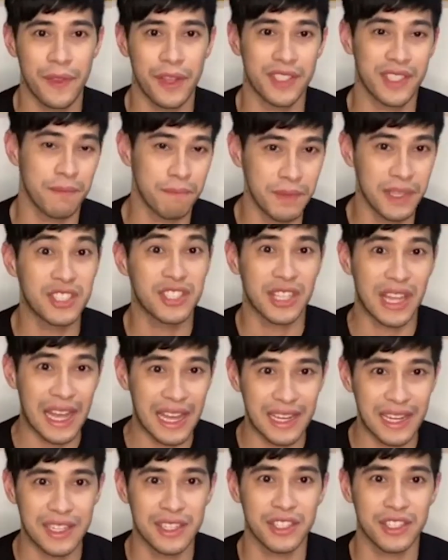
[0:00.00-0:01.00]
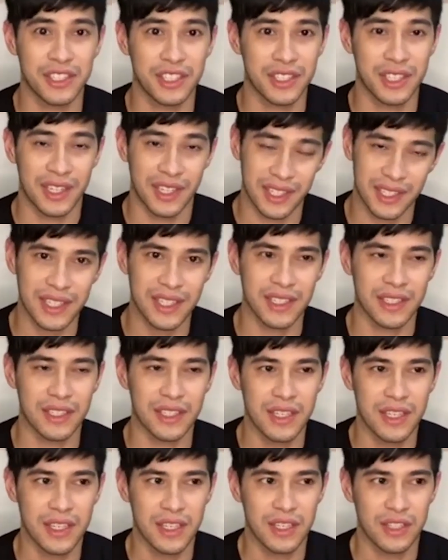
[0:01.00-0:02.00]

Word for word: it's a big challenge talaga eh.